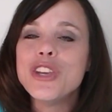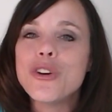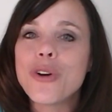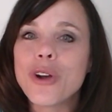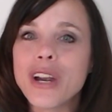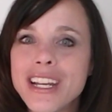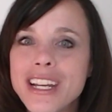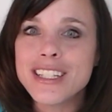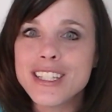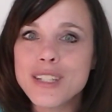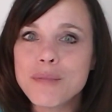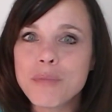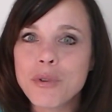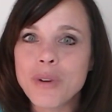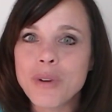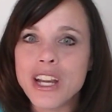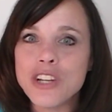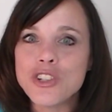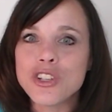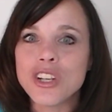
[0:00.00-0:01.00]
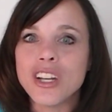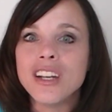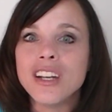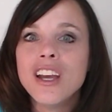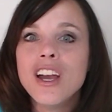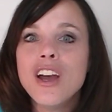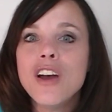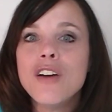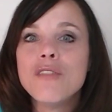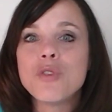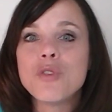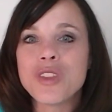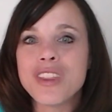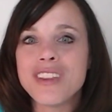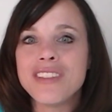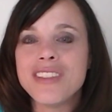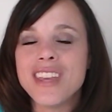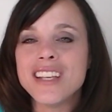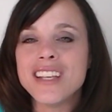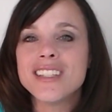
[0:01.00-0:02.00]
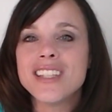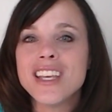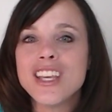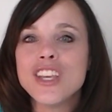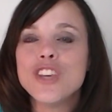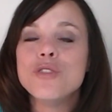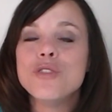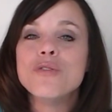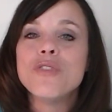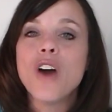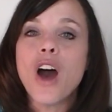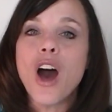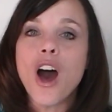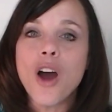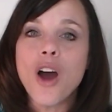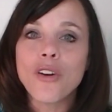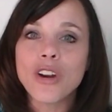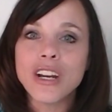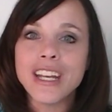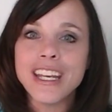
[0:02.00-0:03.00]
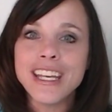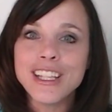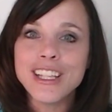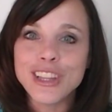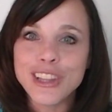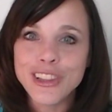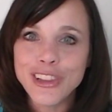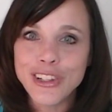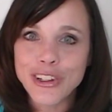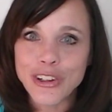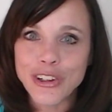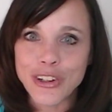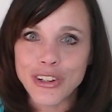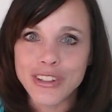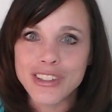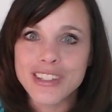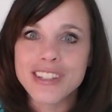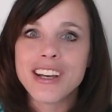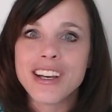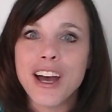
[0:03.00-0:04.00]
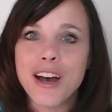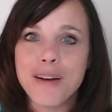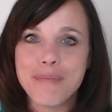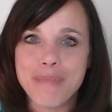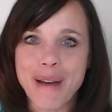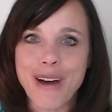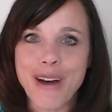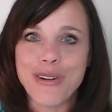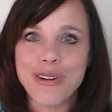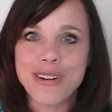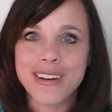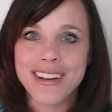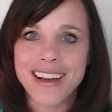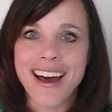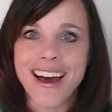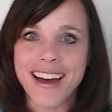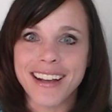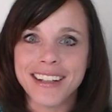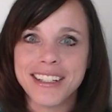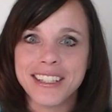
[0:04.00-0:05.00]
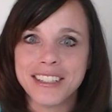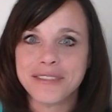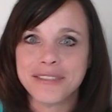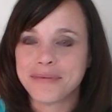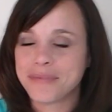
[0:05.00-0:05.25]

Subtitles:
your inspiration for the things that you've already learned about God.